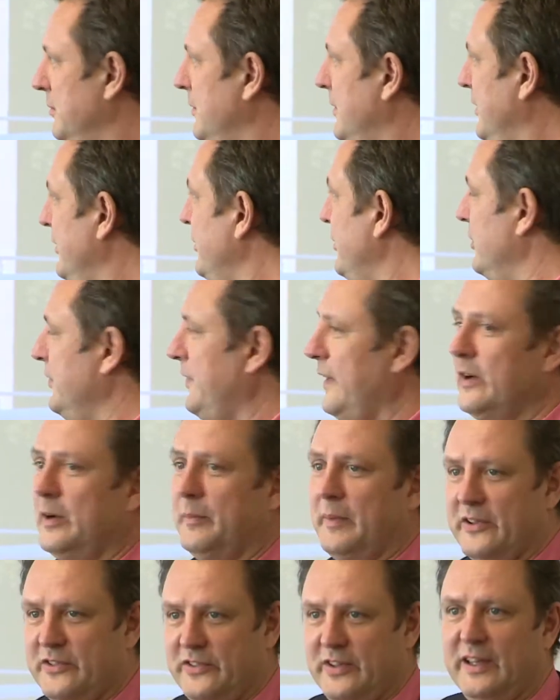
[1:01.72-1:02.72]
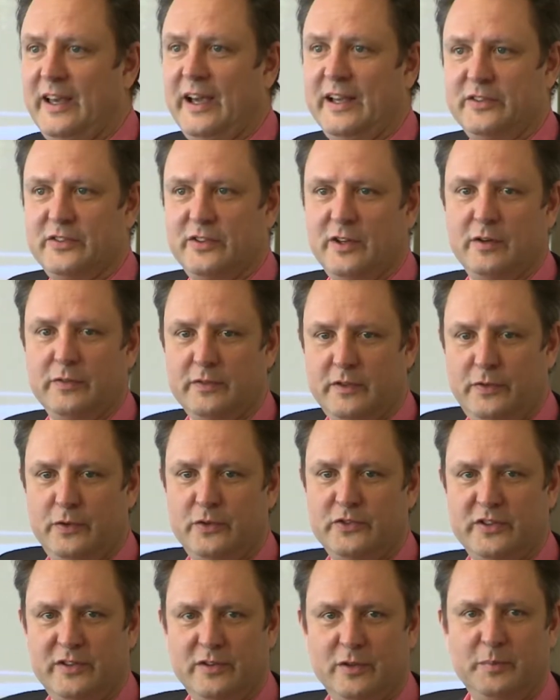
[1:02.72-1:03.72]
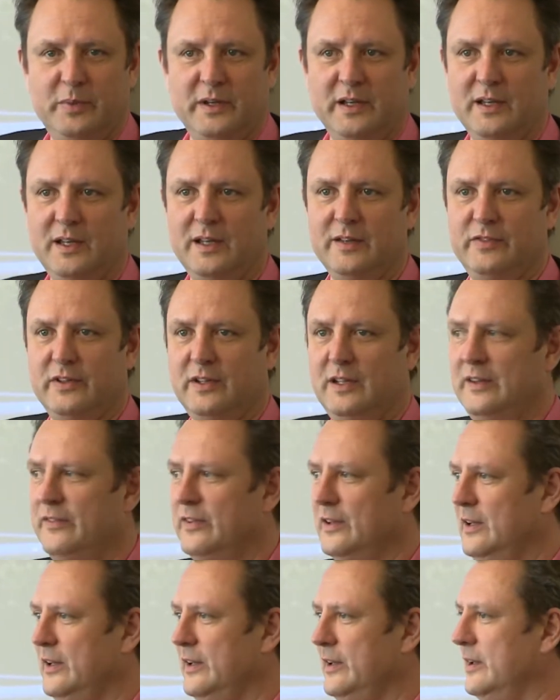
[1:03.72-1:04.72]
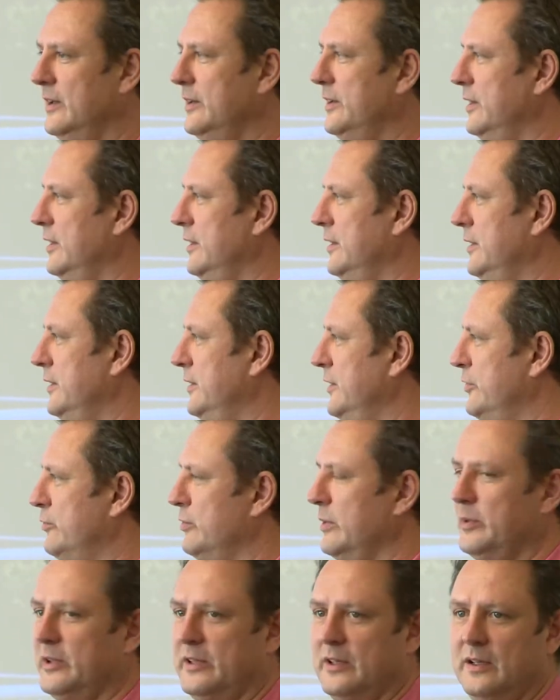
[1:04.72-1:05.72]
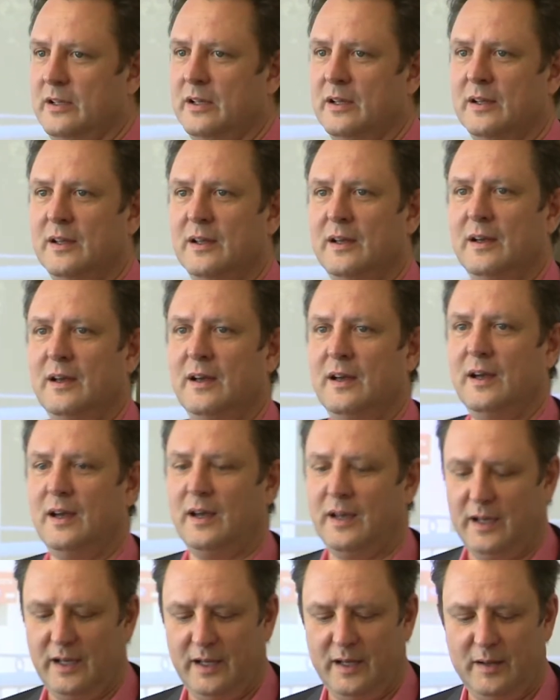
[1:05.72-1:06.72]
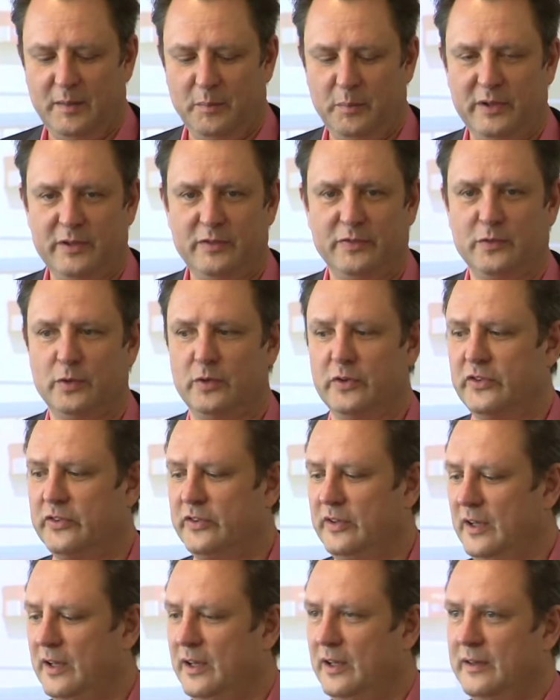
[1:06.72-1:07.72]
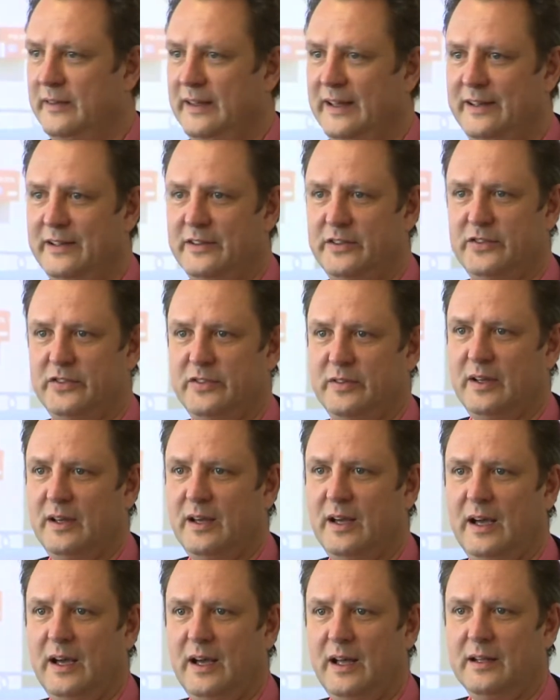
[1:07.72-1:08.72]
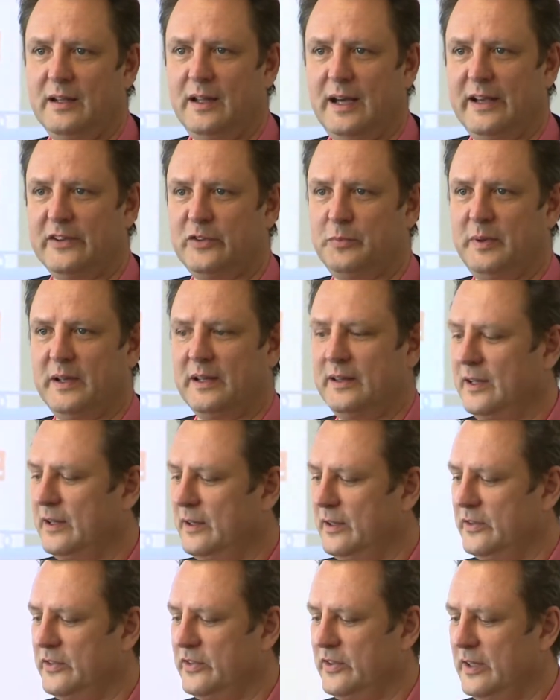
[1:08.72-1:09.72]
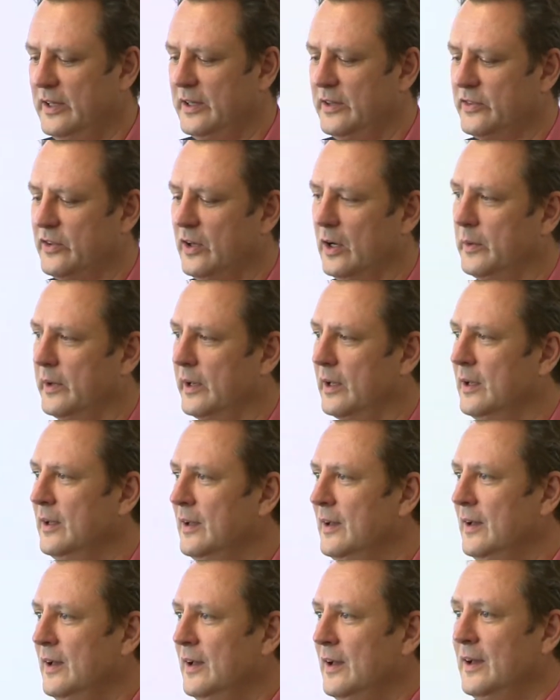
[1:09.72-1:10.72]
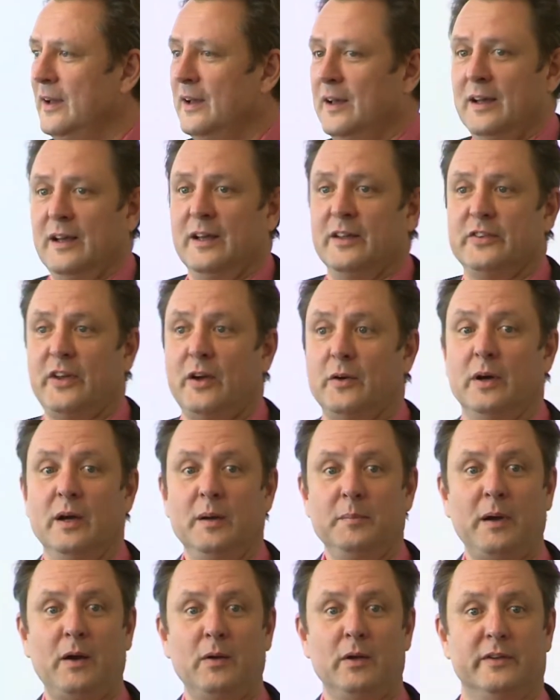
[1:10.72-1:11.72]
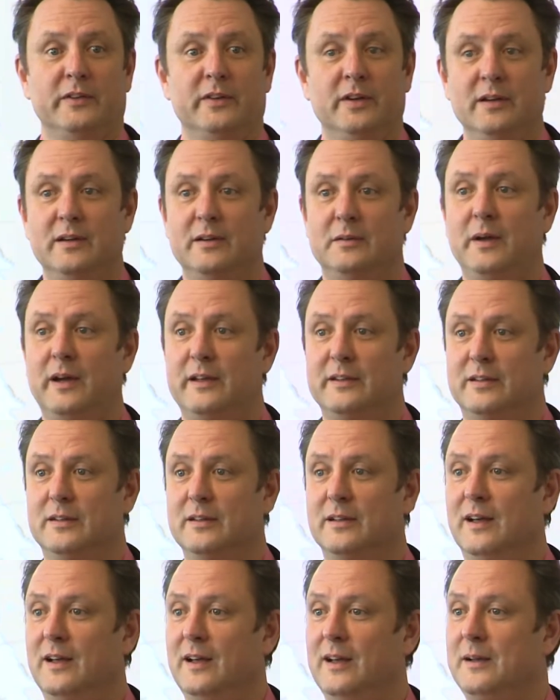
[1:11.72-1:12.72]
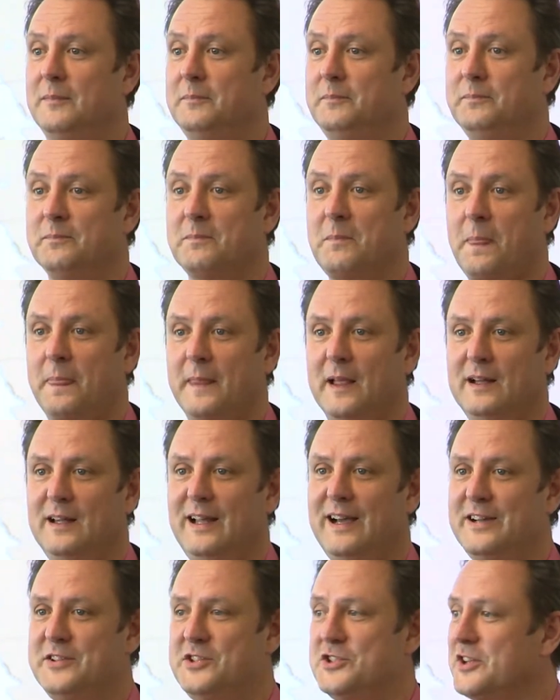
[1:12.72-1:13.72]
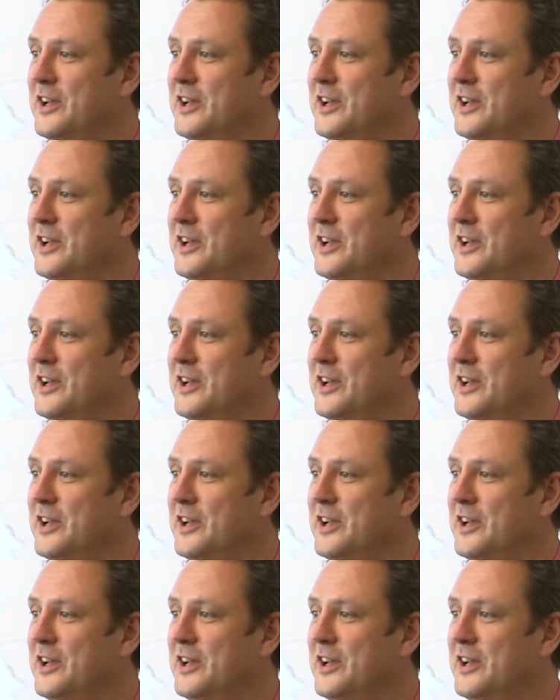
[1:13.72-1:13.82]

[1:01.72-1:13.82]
This is very much the case of the future not being evenly distributed. But of course, that is an aspect that is going. So, Poland, right. A largish